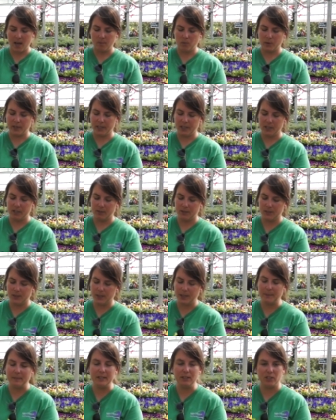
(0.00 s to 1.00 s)
We're going to use
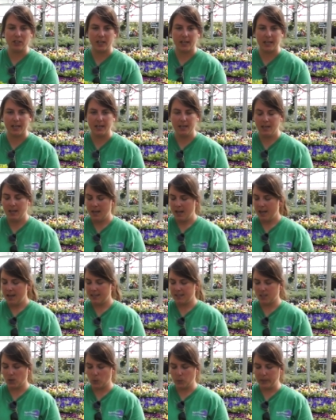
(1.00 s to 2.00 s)
Creeping Jenny.
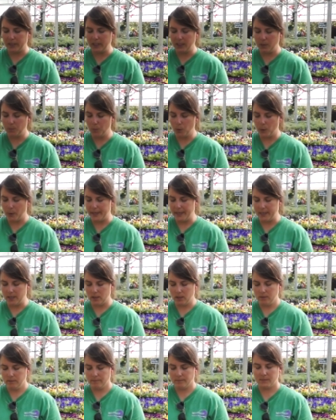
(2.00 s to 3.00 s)
It's a really good
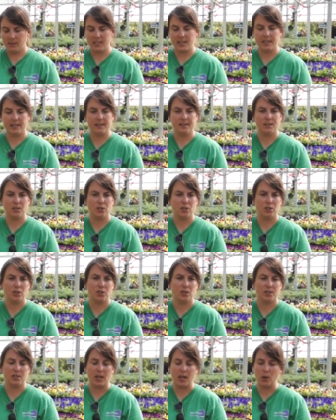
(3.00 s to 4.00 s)
perennial, does
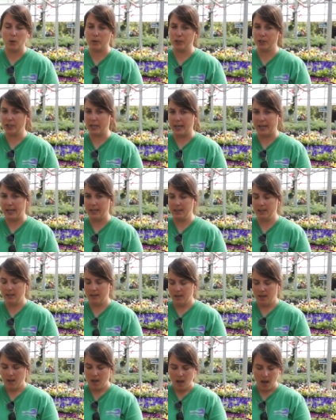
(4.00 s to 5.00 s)
sun or shade,
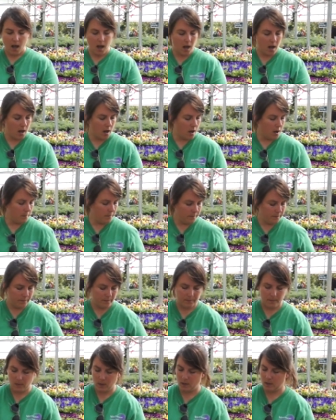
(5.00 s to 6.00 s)

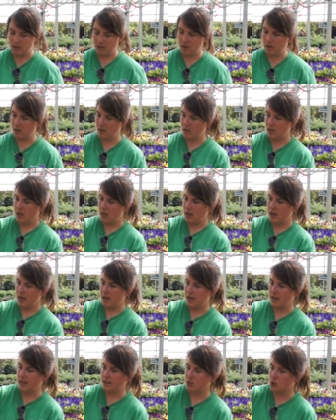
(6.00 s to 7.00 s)

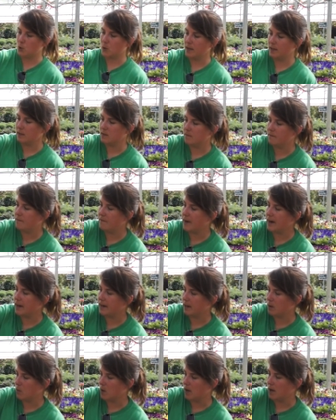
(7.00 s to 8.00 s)
and it trails
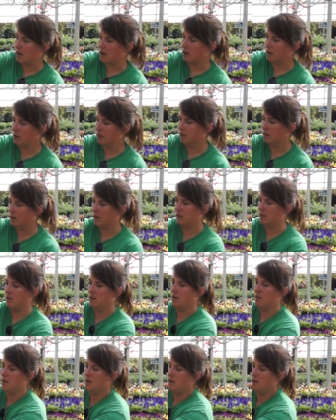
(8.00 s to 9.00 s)
very well.
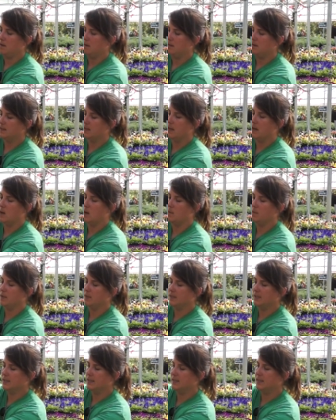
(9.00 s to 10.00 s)
So I'm going
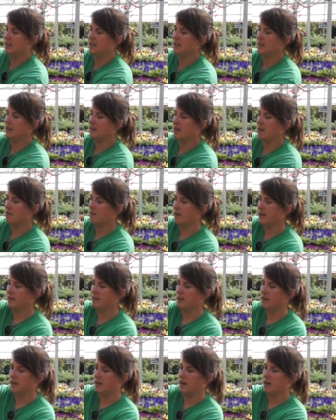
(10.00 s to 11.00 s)
to stick that right
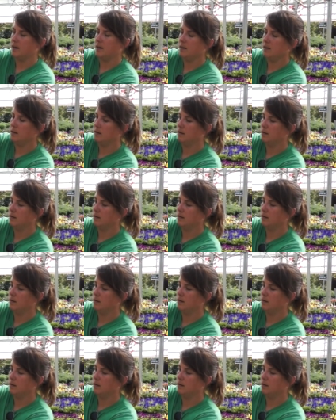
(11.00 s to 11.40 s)
there.